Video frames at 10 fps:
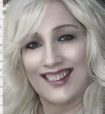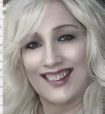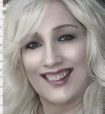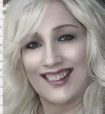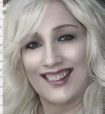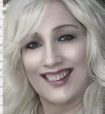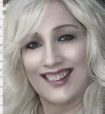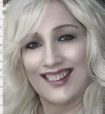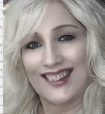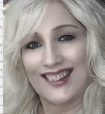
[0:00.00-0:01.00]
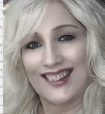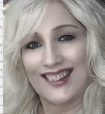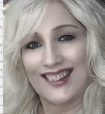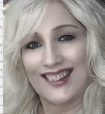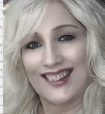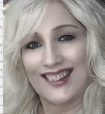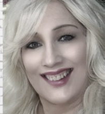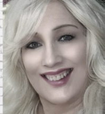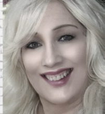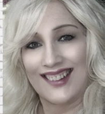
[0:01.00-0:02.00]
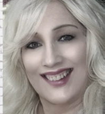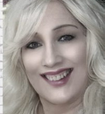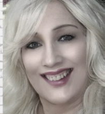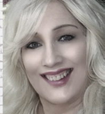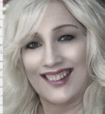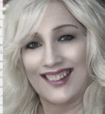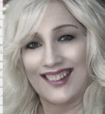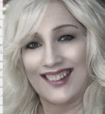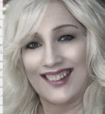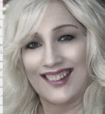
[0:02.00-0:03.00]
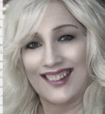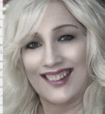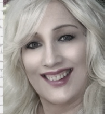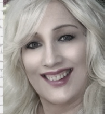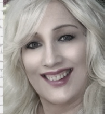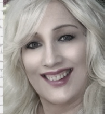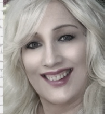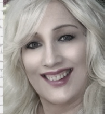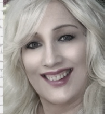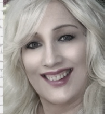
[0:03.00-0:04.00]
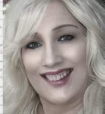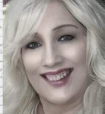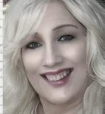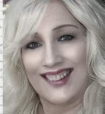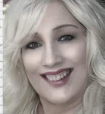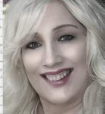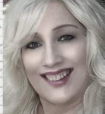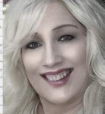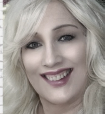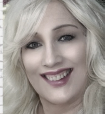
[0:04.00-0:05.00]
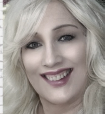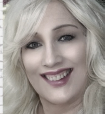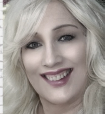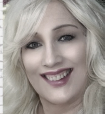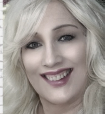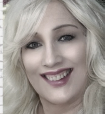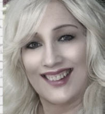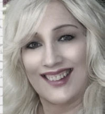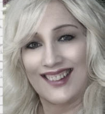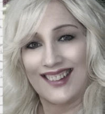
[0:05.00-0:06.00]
[no speech]